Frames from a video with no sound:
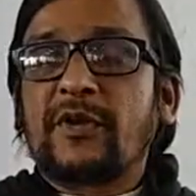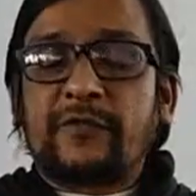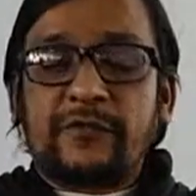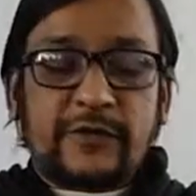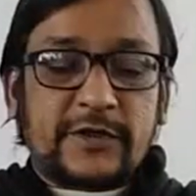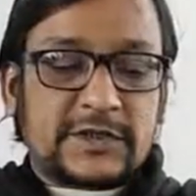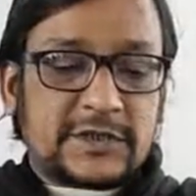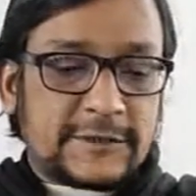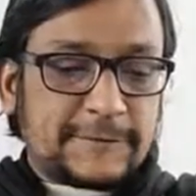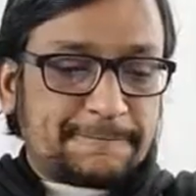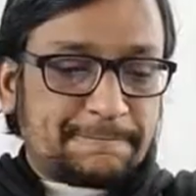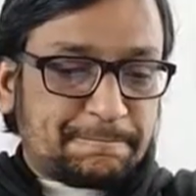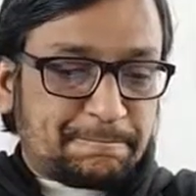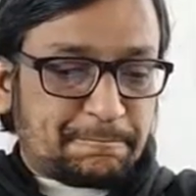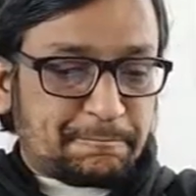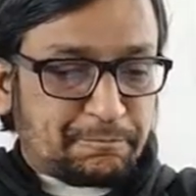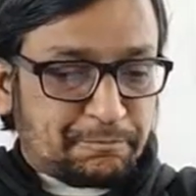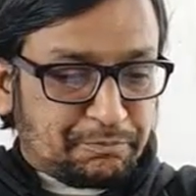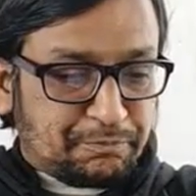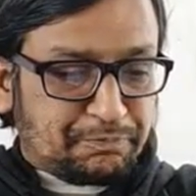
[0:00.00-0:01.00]
first
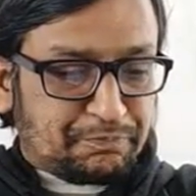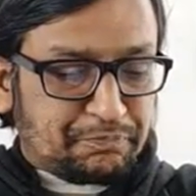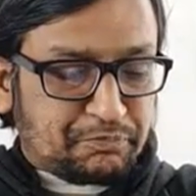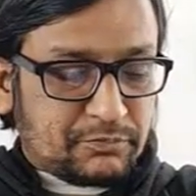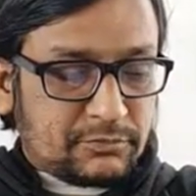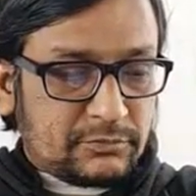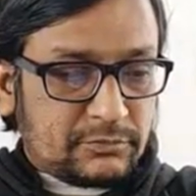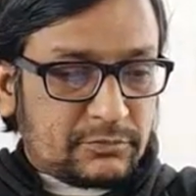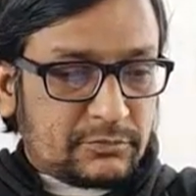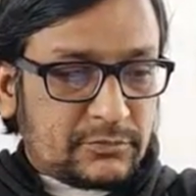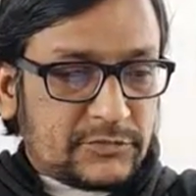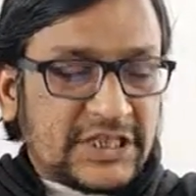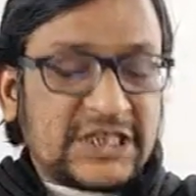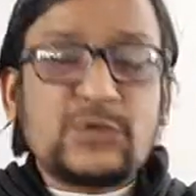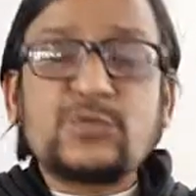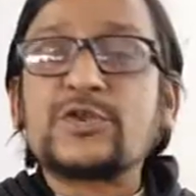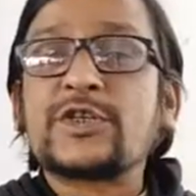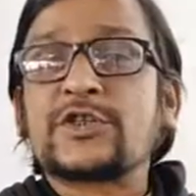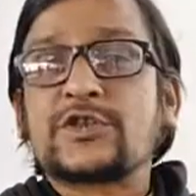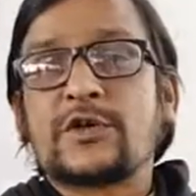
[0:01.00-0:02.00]

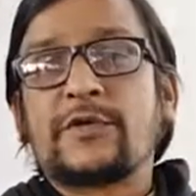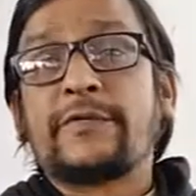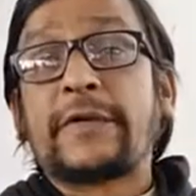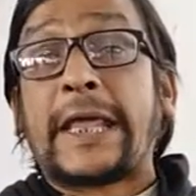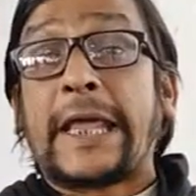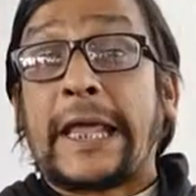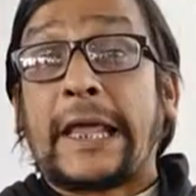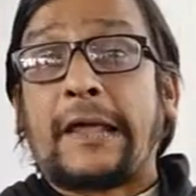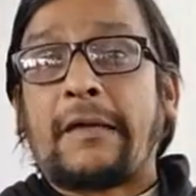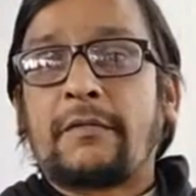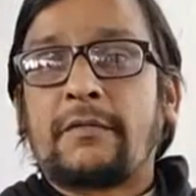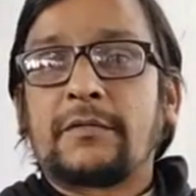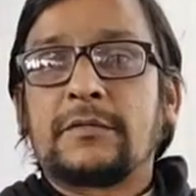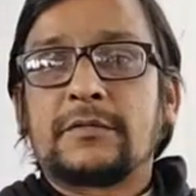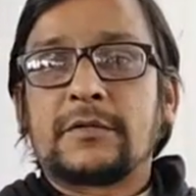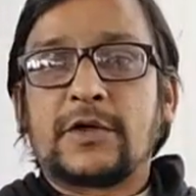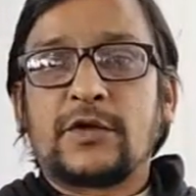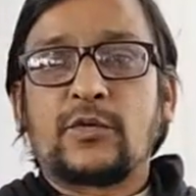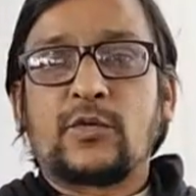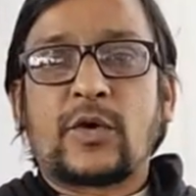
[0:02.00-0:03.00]
uses of a,
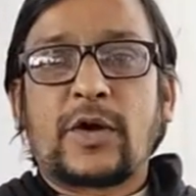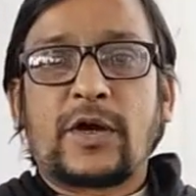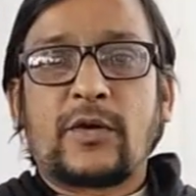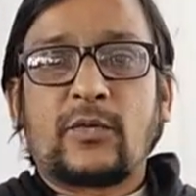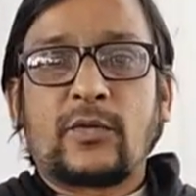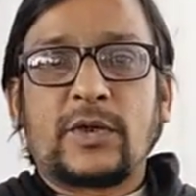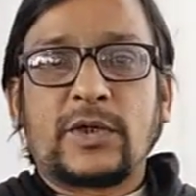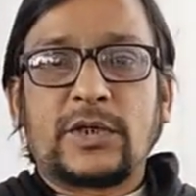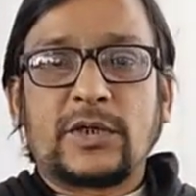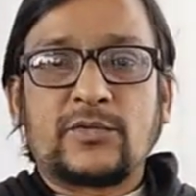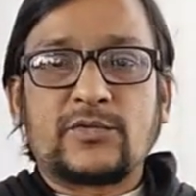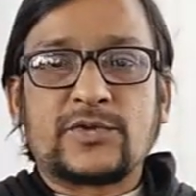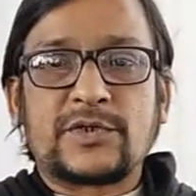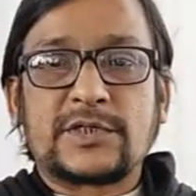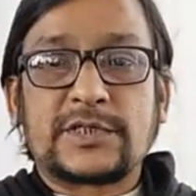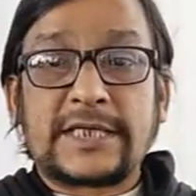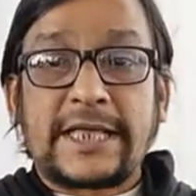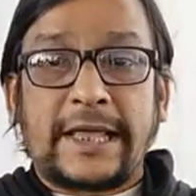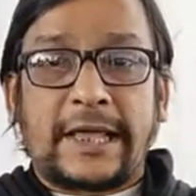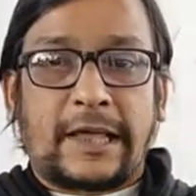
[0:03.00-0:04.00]
where we
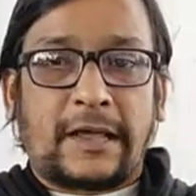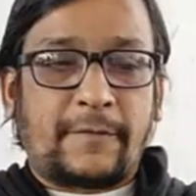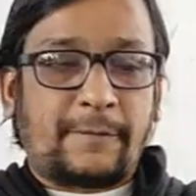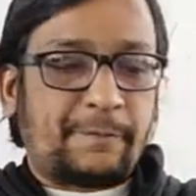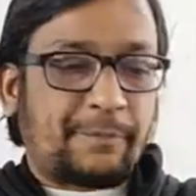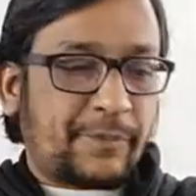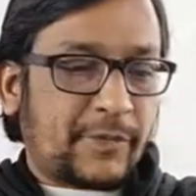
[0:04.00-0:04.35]
uses a.